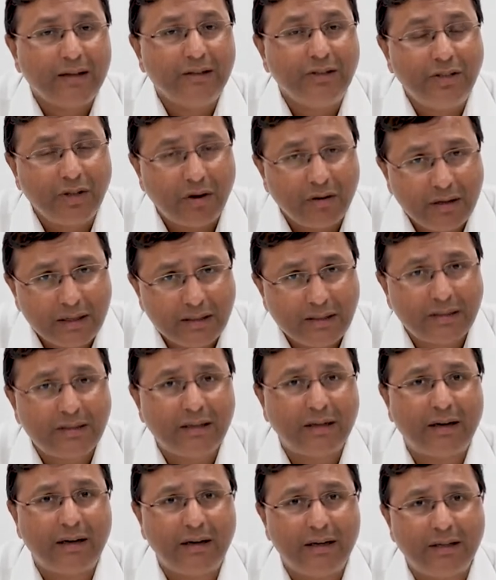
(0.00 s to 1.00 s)
Jaundice is
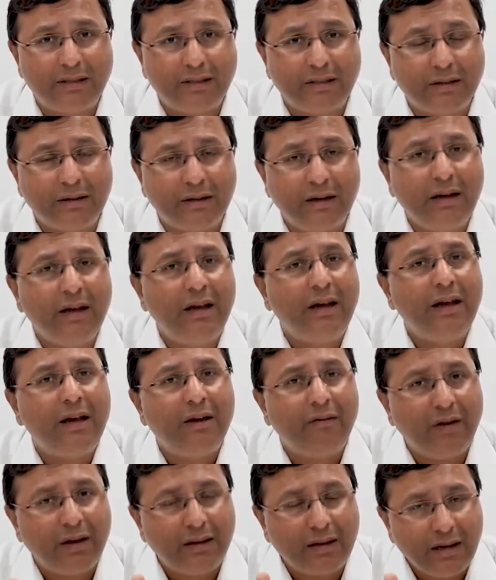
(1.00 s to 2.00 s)
a condition
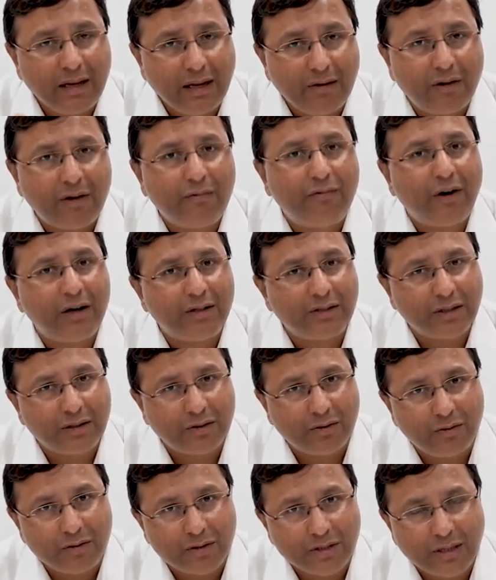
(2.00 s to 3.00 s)
where the liver
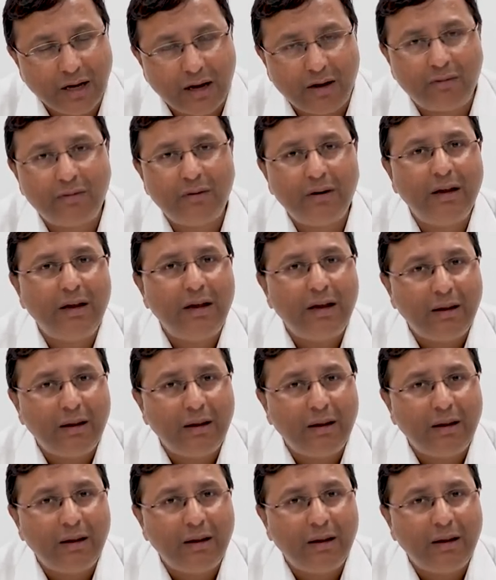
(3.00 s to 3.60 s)
function goes down,